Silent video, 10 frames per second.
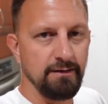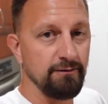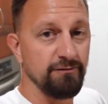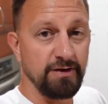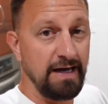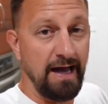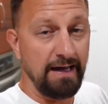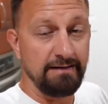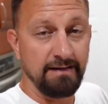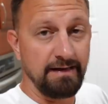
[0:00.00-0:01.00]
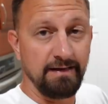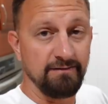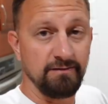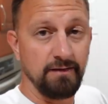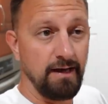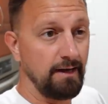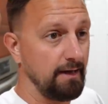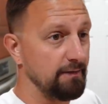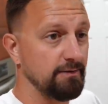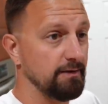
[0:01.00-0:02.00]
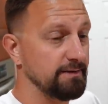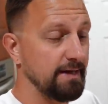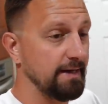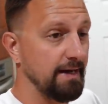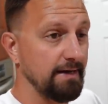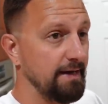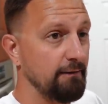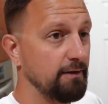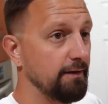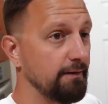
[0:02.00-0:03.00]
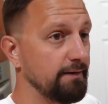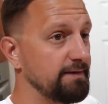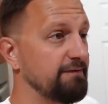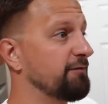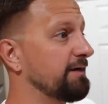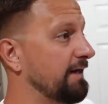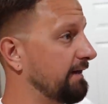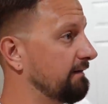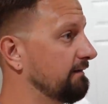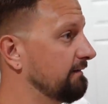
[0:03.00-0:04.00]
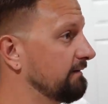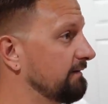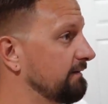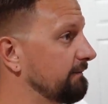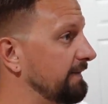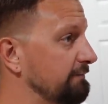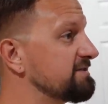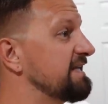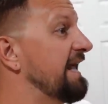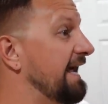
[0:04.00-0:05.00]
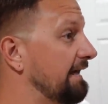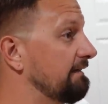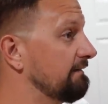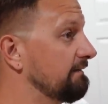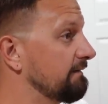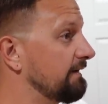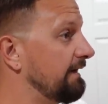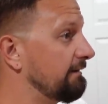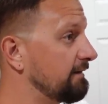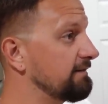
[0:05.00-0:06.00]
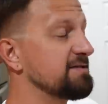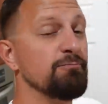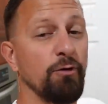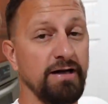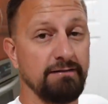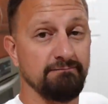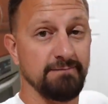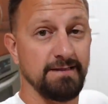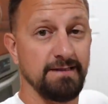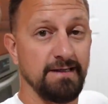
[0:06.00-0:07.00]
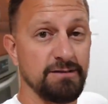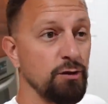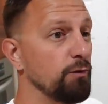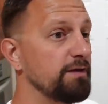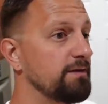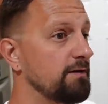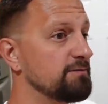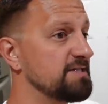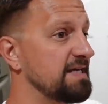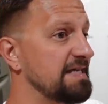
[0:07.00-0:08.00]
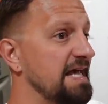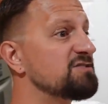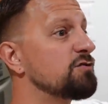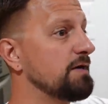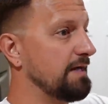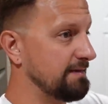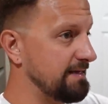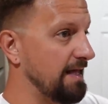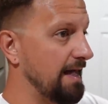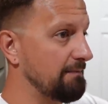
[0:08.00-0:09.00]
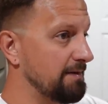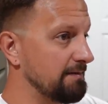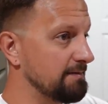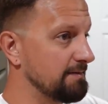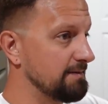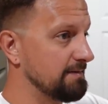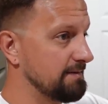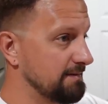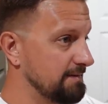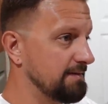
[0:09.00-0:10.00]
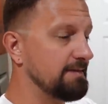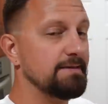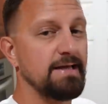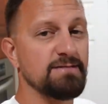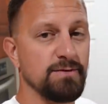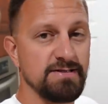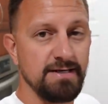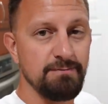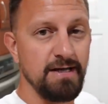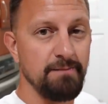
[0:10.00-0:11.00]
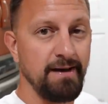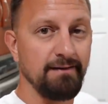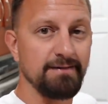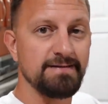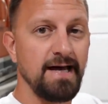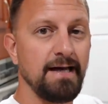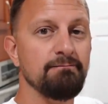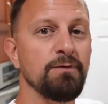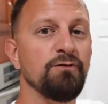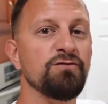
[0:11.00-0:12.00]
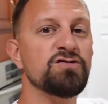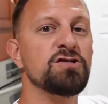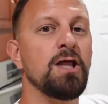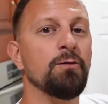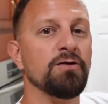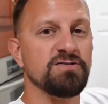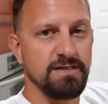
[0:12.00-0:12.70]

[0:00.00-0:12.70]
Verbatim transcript: or forgot, I guess, I, I thought that I got a haircut on a different day. That was today. I got a haircut this morning. Totally thought it was like yesterday that that happened. That's what it's like being a parent. Time moves slower